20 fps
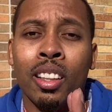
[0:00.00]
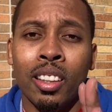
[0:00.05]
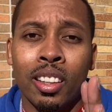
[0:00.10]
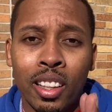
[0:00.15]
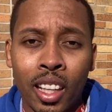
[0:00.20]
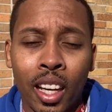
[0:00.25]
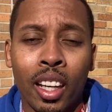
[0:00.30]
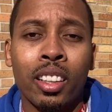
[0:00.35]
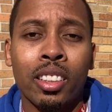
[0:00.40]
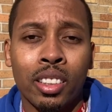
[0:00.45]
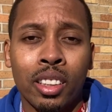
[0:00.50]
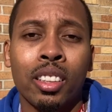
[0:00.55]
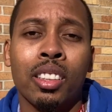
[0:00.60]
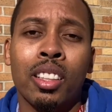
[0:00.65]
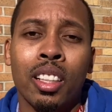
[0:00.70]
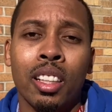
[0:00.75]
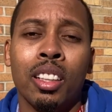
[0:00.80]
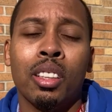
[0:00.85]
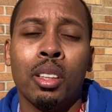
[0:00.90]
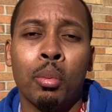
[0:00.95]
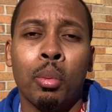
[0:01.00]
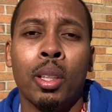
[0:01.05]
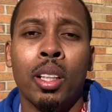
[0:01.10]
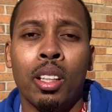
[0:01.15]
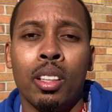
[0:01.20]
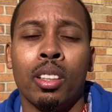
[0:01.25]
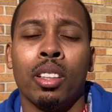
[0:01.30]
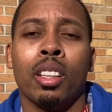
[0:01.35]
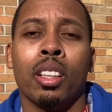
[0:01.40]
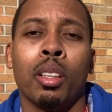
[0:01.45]
that just needs to be
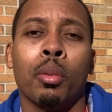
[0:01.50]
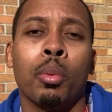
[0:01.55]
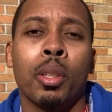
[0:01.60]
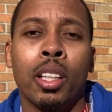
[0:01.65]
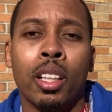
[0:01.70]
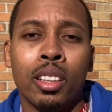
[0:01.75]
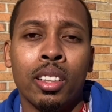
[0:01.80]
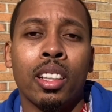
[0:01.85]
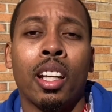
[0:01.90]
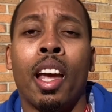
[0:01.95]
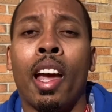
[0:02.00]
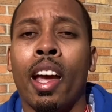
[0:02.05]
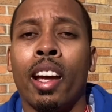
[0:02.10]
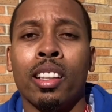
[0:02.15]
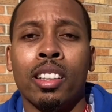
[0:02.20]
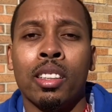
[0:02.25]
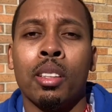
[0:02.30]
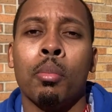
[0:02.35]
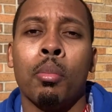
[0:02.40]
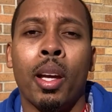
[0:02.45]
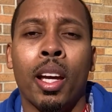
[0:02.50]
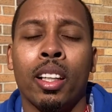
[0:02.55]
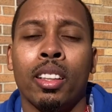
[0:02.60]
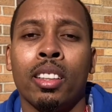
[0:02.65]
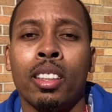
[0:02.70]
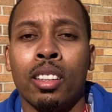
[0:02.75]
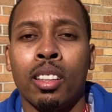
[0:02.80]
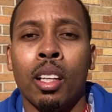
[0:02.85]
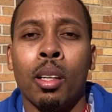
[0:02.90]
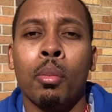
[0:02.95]
on there because it has to match
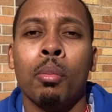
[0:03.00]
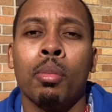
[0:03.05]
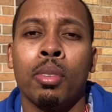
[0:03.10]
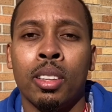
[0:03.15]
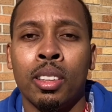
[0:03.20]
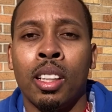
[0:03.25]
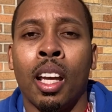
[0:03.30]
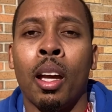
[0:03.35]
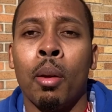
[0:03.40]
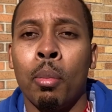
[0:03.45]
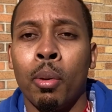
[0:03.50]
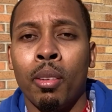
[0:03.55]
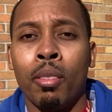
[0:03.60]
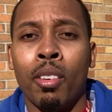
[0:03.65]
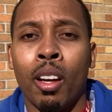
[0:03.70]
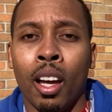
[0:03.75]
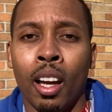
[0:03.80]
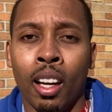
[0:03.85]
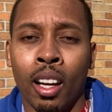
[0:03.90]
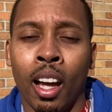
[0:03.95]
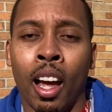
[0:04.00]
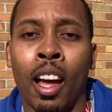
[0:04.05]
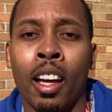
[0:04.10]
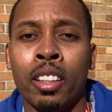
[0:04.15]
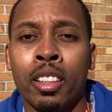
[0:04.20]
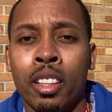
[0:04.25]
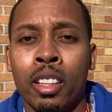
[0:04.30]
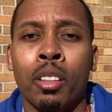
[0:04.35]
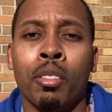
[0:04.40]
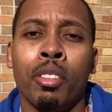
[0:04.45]
some type of
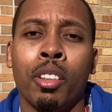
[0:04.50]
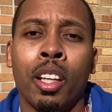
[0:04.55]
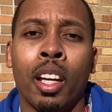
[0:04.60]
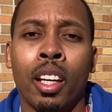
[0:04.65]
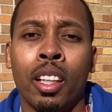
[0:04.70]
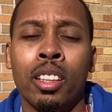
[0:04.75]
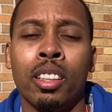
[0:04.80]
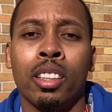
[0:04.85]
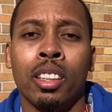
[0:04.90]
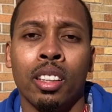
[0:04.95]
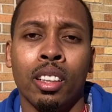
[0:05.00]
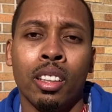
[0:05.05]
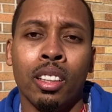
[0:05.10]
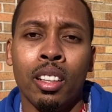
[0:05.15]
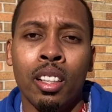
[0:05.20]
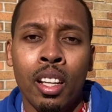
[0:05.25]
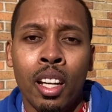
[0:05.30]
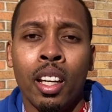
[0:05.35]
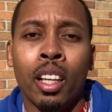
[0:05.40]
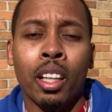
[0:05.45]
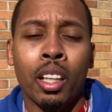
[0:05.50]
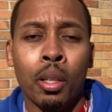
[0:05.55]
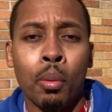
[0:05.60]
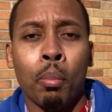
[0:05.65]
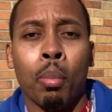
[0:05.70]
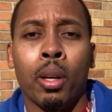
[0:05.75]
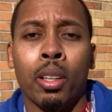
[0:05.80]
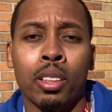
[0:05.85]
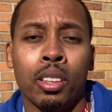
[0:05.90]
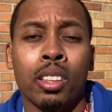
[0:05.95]
identification in
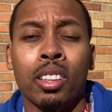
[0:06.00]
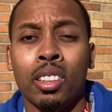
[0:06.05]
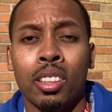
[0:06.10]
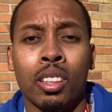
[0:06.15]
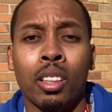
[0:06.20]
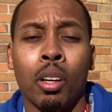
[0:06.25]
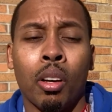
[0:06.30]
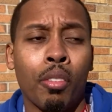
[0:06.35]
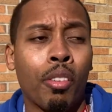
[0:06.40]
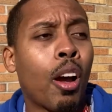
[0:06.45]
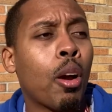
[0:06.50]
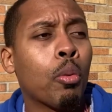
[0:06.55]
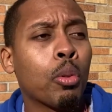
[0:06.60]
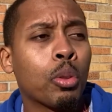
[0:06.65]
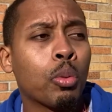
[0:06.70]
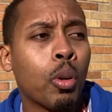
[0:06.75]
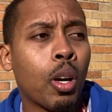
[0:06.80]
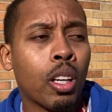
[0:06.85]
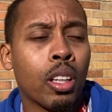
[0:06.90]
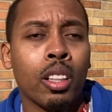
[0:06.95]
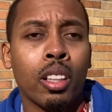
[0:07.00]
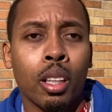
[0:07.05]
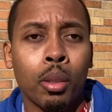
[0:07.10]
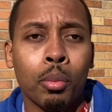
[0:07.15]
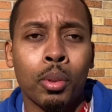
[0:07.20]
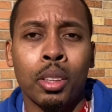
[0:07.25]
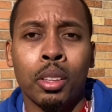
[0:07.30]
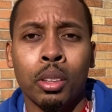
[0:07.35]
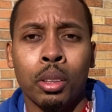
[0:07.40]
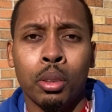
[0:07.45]
person. So if I was walking up
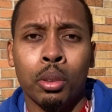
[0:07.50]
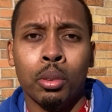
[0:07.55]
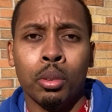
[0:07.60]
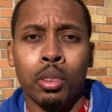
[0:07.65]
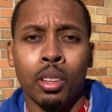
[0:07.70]
to